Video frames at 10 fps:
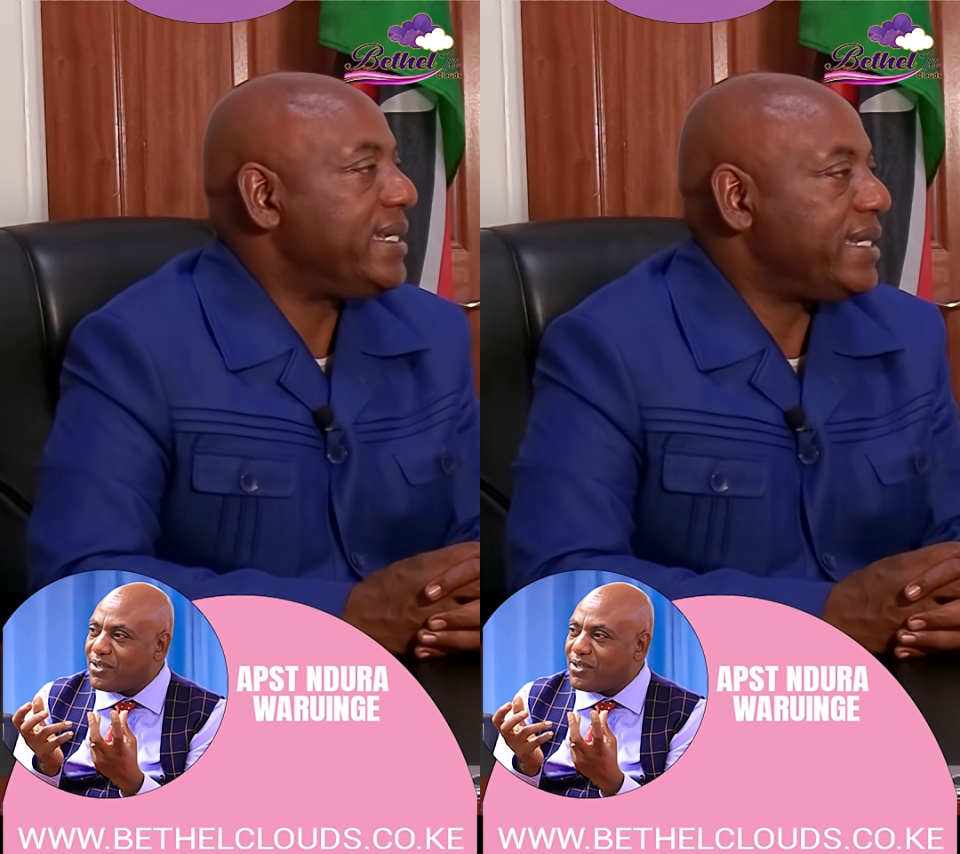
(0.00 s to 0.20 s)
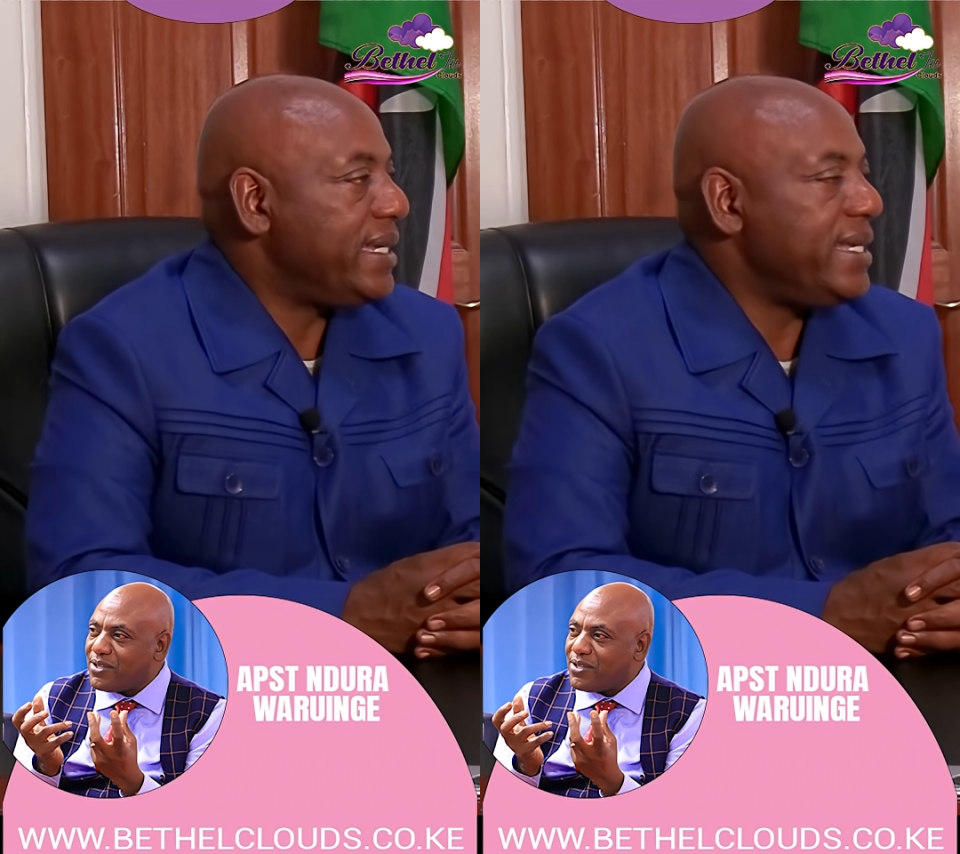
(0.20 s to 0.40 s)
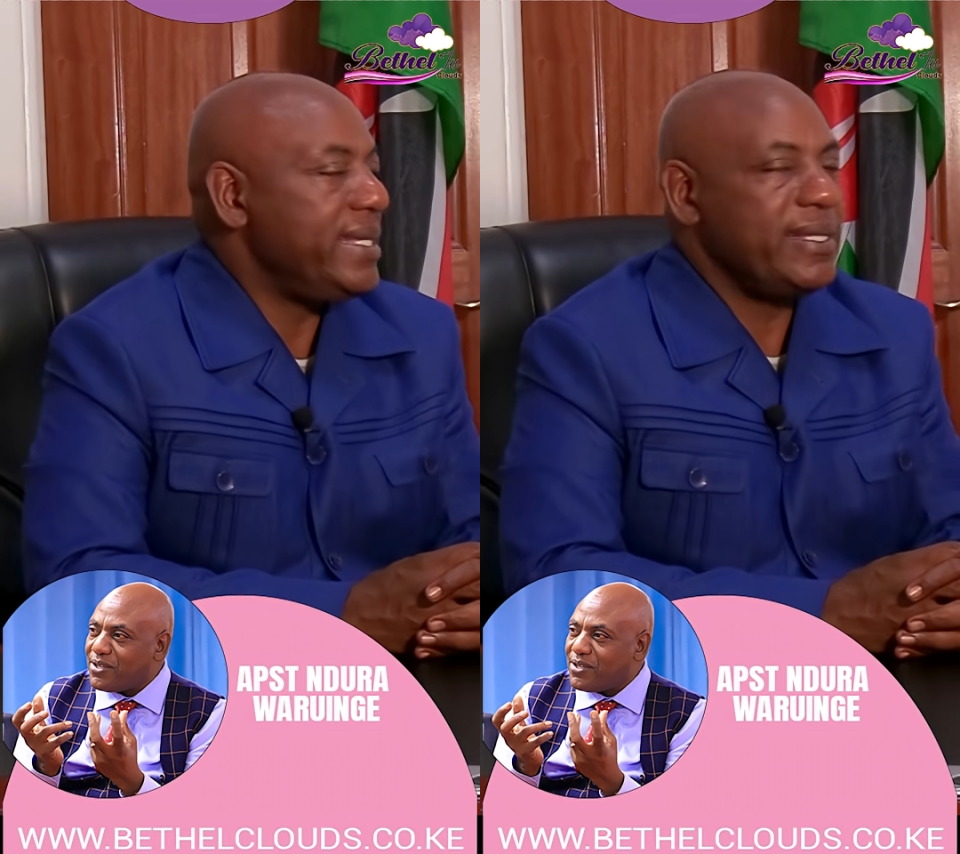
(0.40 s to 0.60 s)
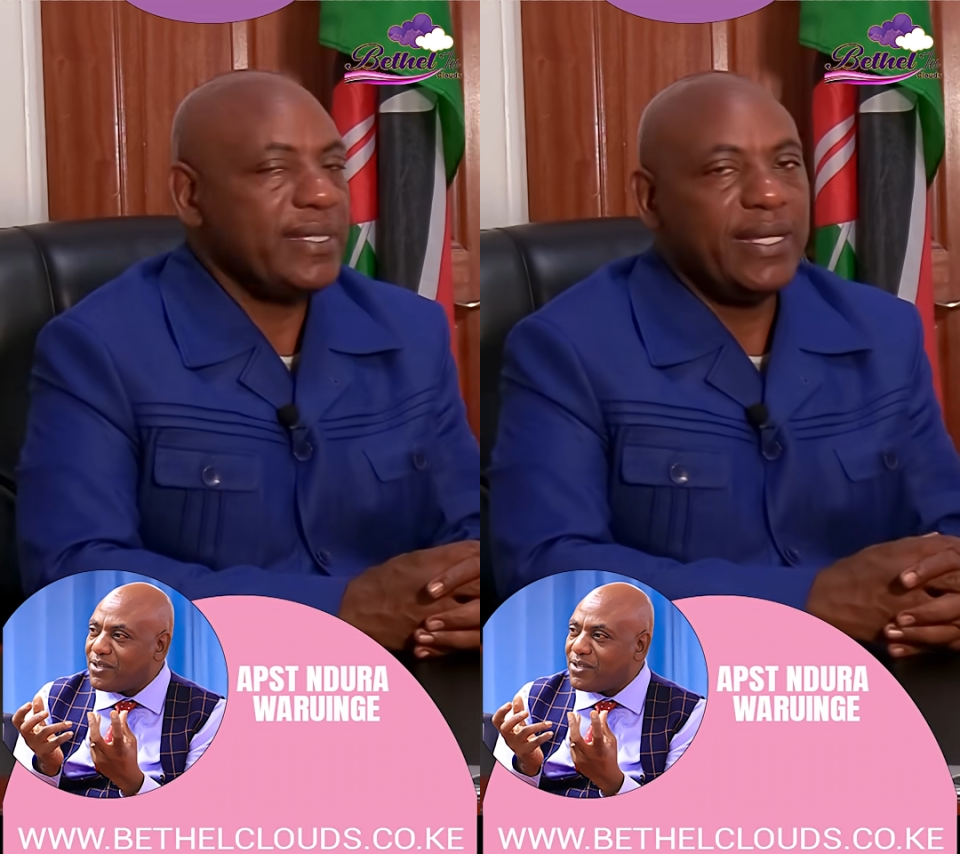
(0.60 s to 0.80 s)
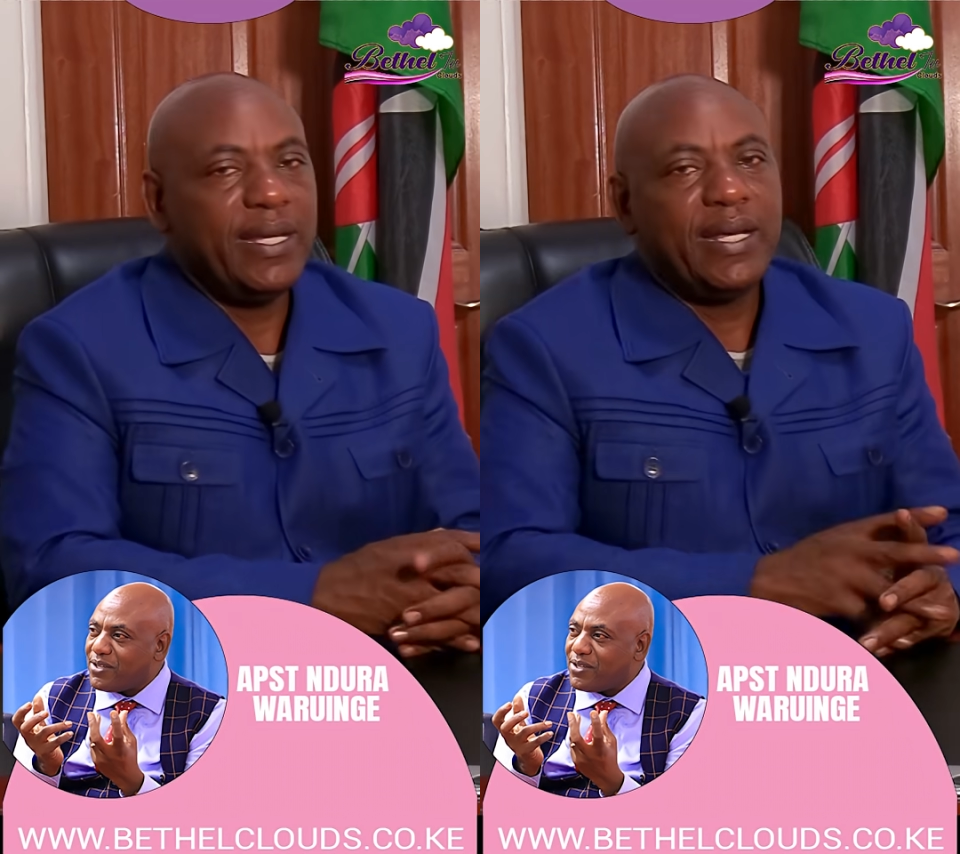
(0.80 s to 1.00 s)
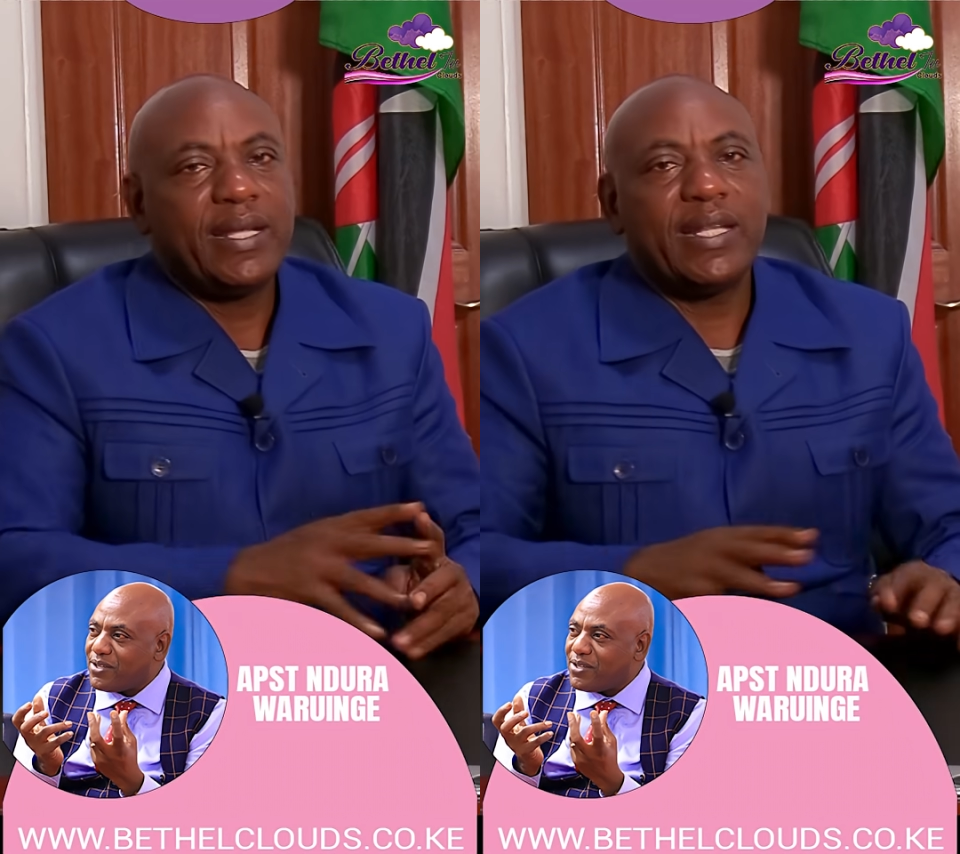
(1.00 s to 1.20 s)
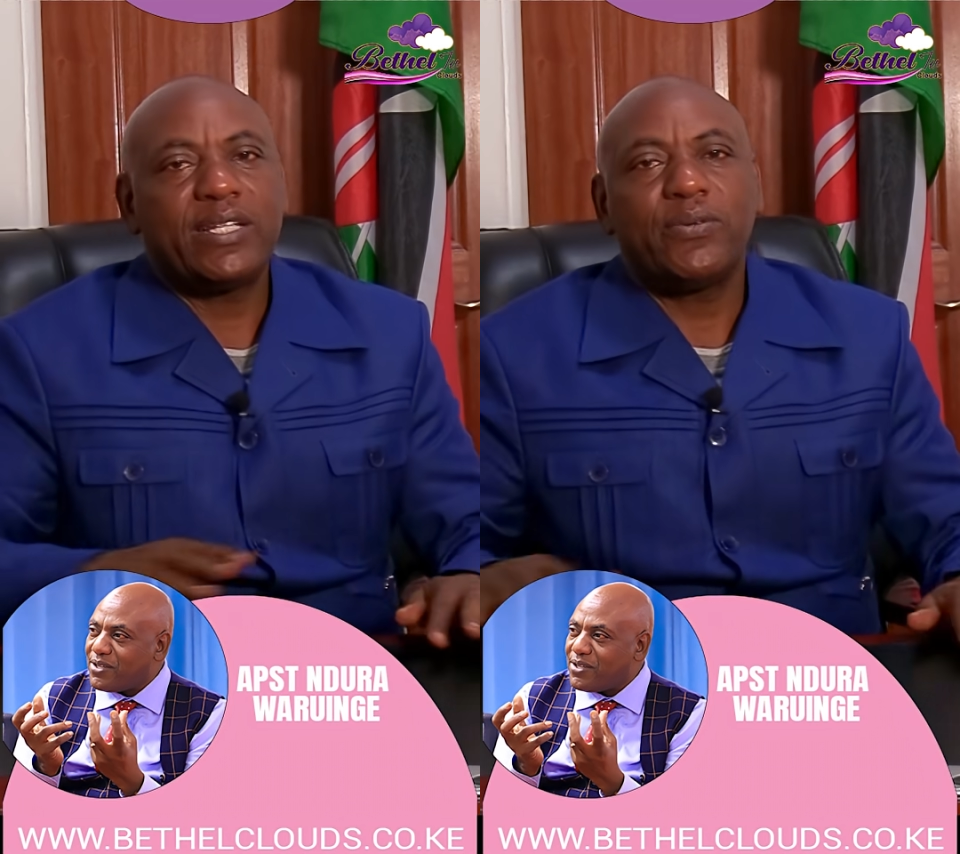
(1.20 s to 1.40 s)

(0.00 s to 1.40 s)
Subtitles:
it is that